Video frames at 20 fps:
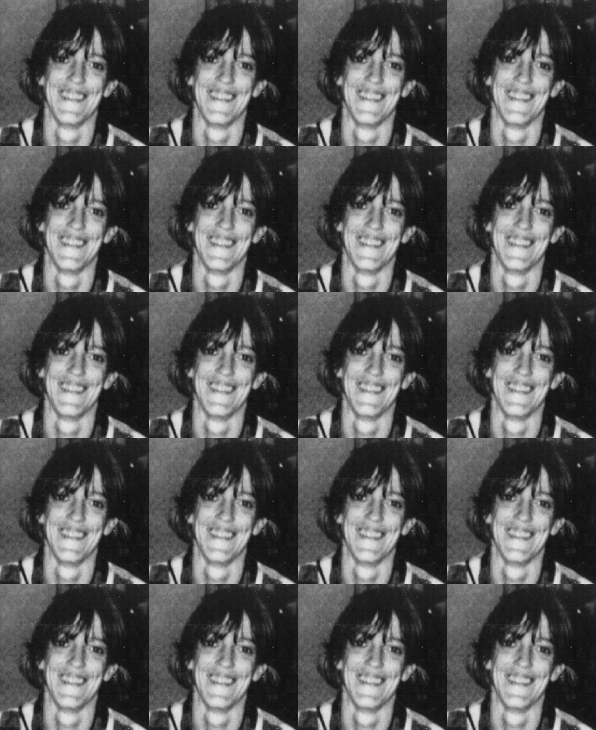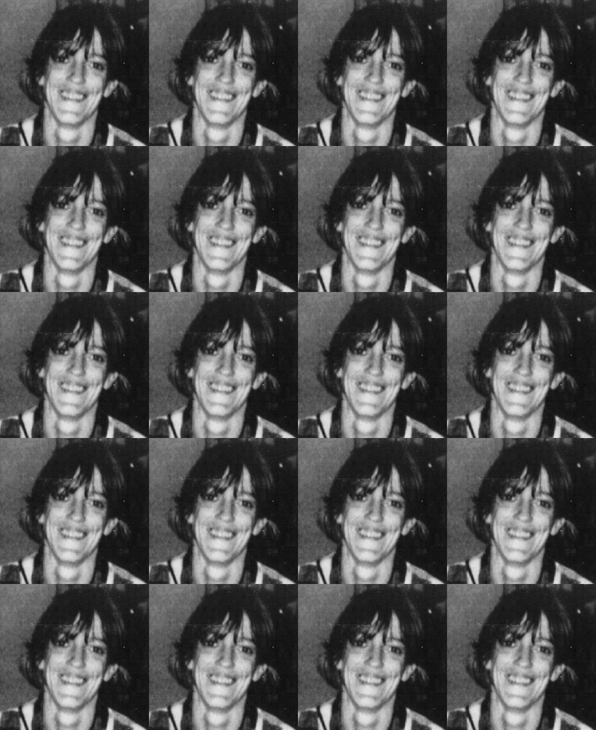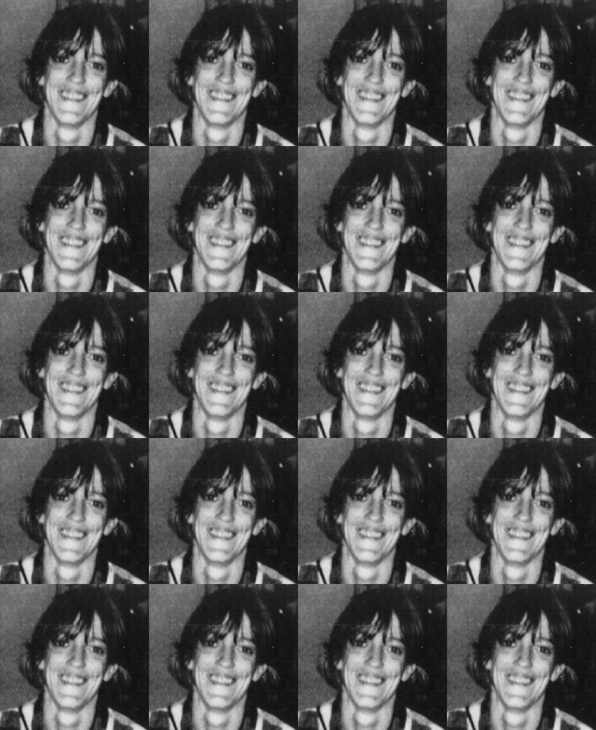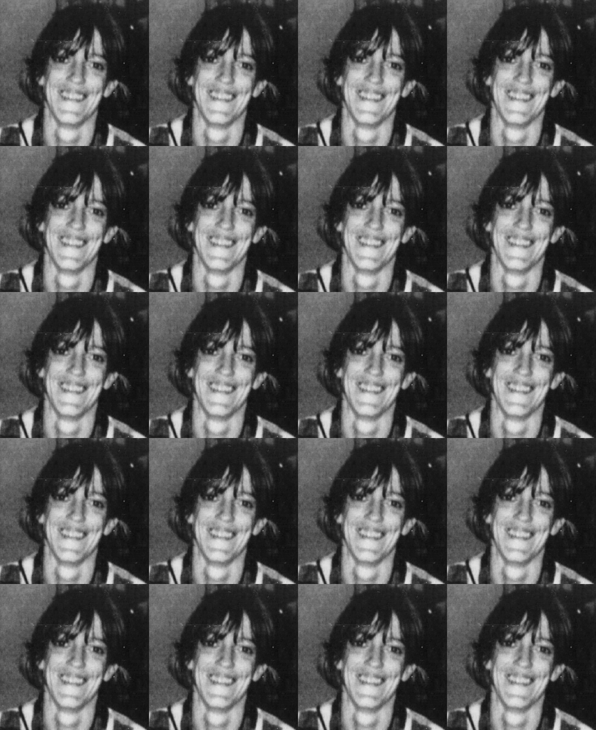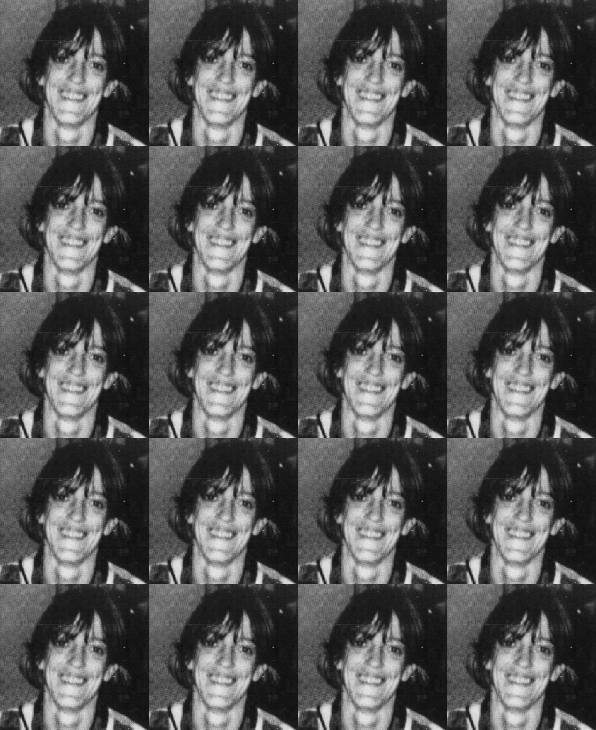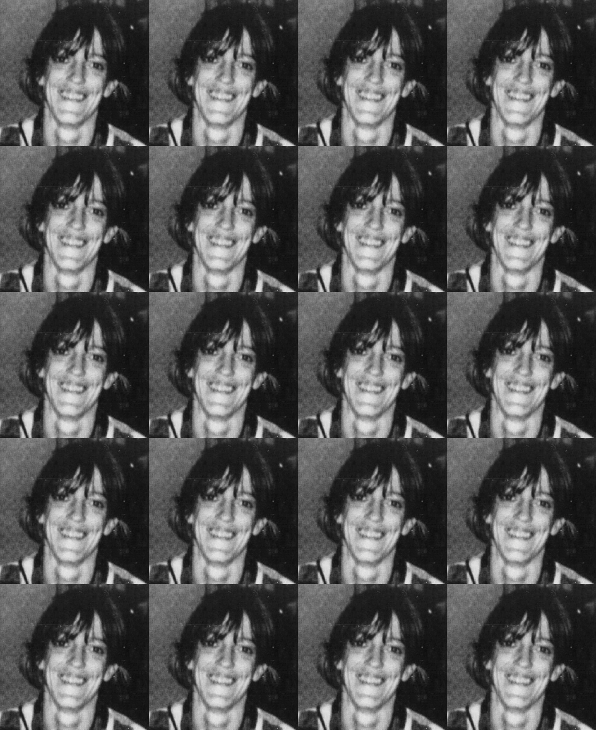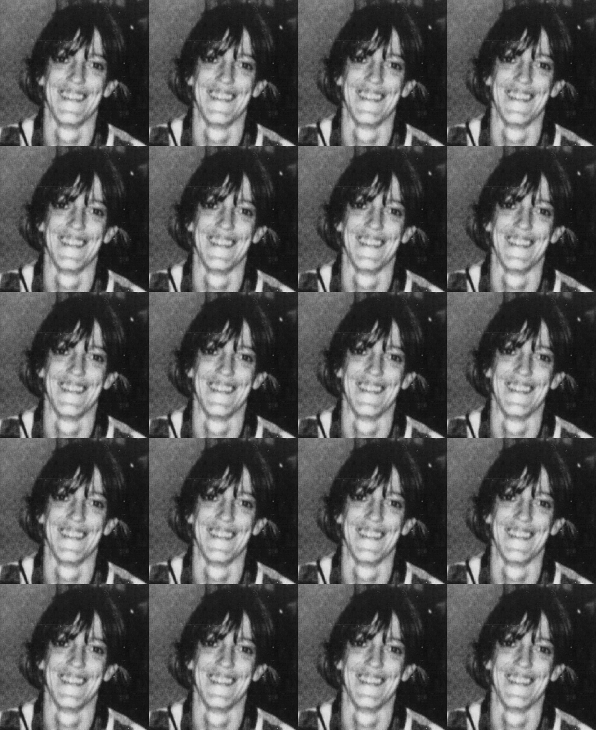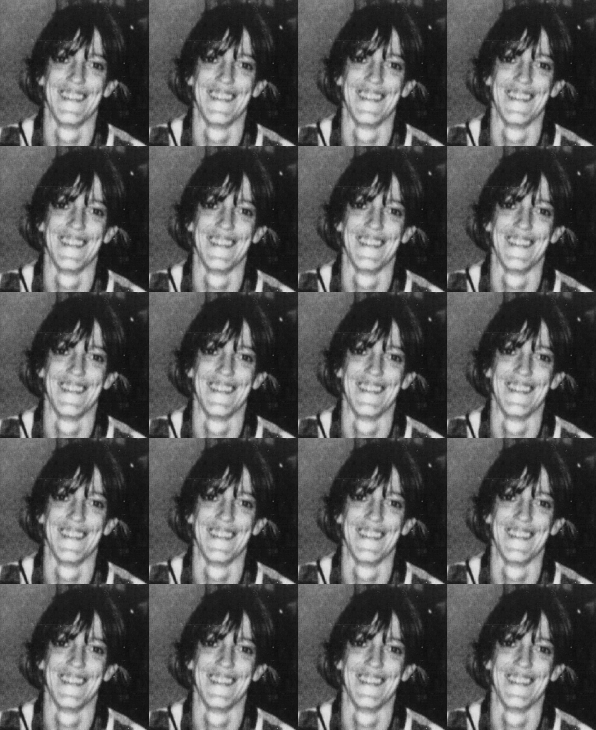(no lip movement)